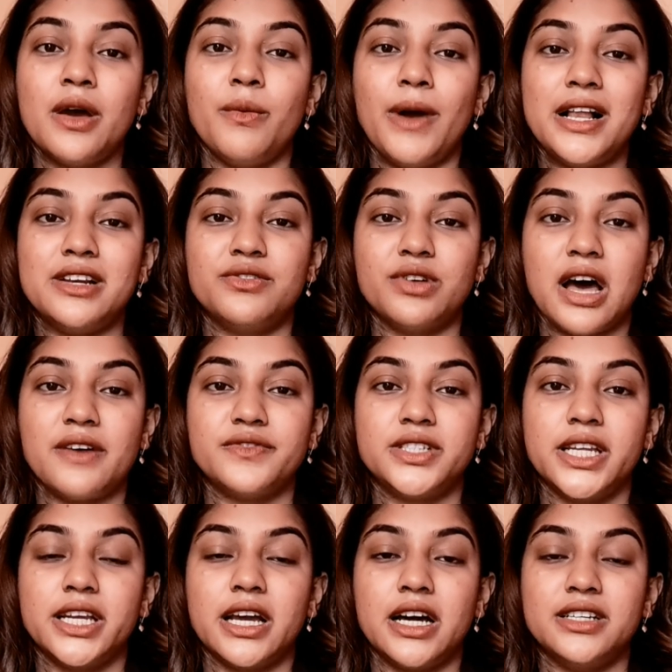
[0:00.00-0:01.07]
While
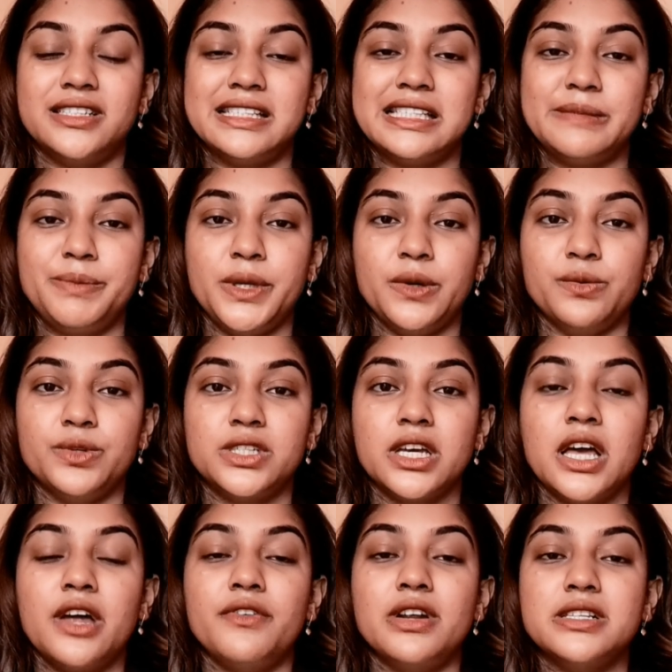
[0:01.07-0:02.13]
drafting a dispute
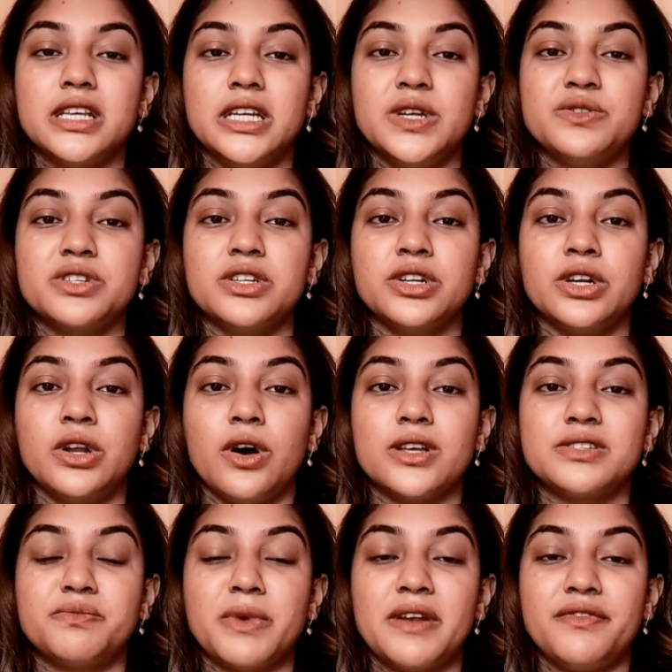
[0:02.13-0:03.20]
resolution
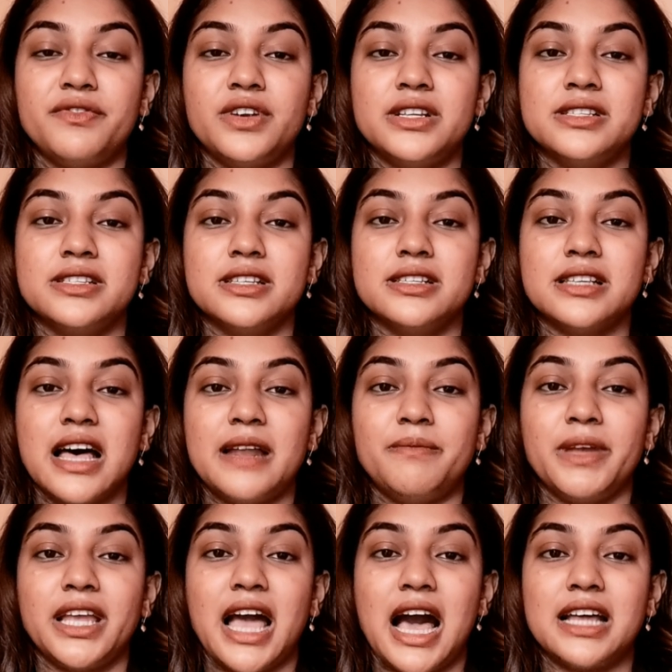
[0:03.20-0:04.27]
clause, preferences and
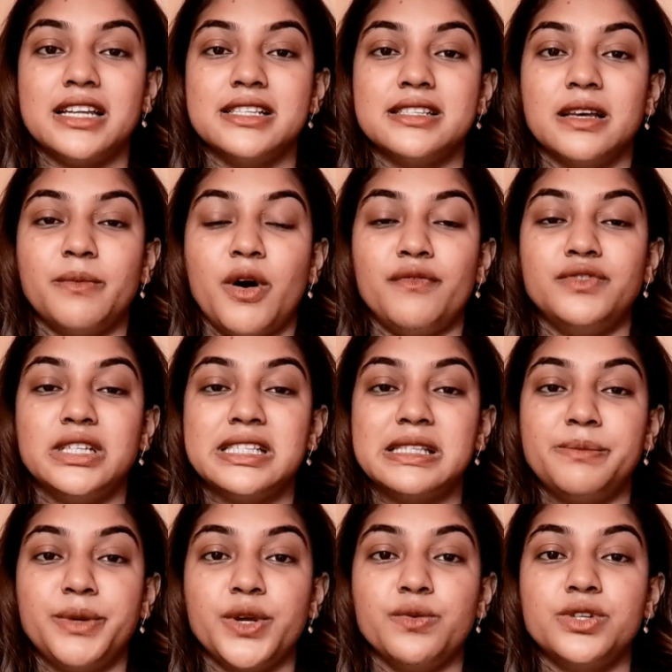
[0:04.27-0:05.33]
mechanism of
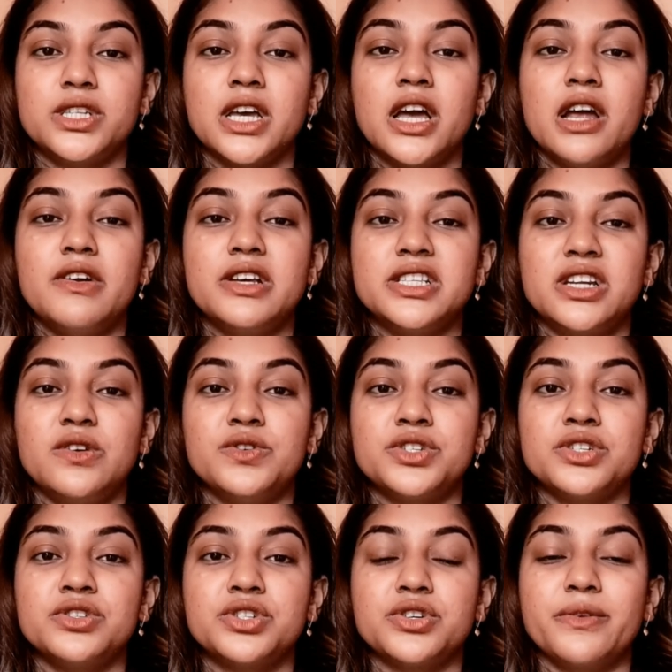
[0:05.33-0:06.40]
dispute
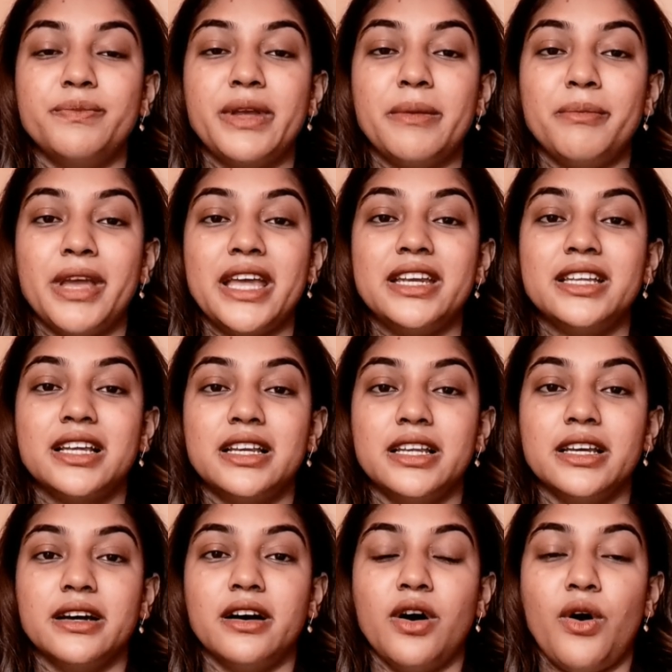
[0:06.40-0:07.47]
resolution should be made
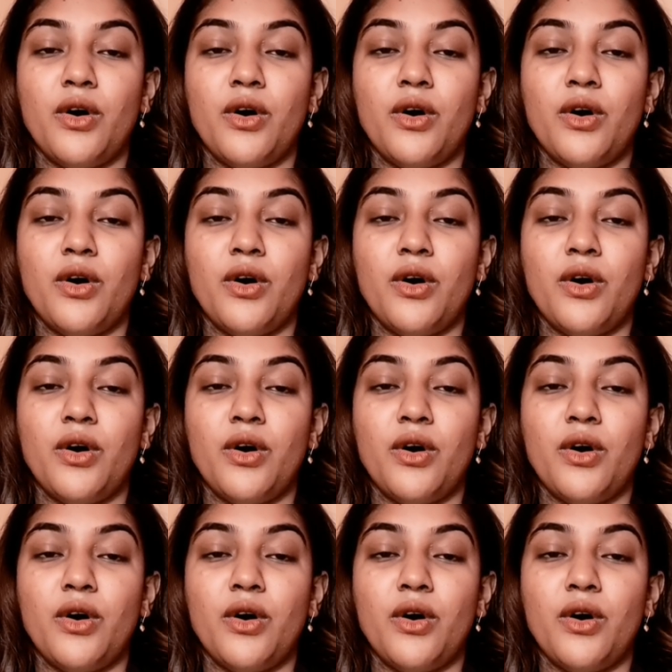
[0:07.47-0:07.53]
clear.